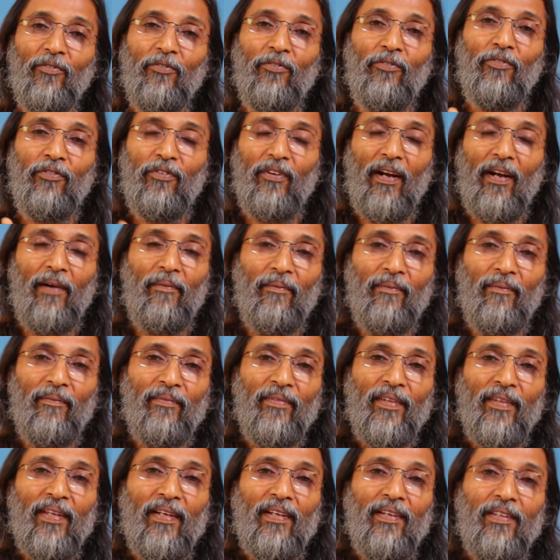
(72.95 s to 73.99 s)
from
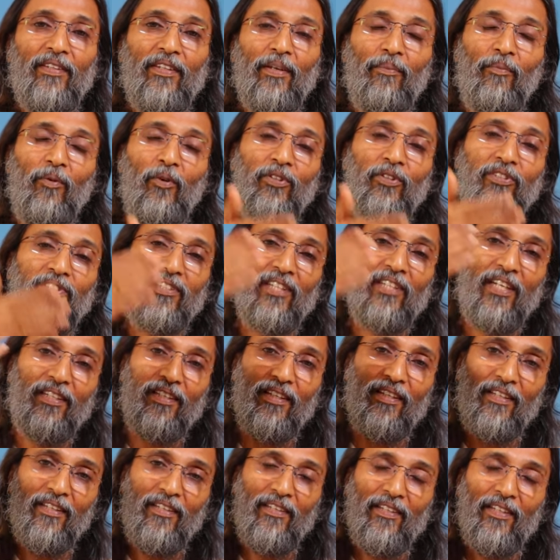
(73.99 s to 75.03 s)
the most
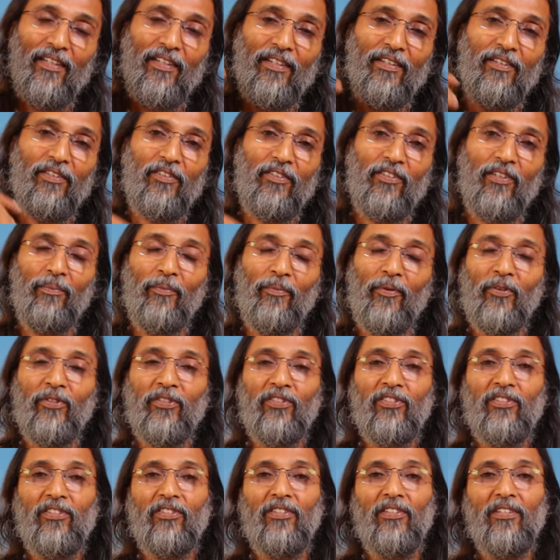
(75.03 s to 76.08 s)
subtle to the
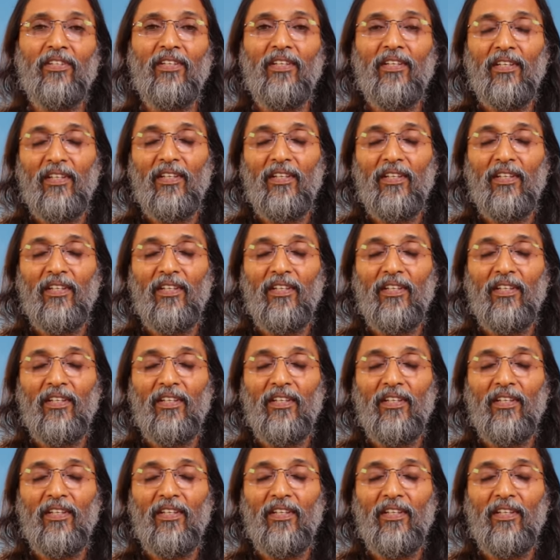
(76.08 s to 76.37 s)
most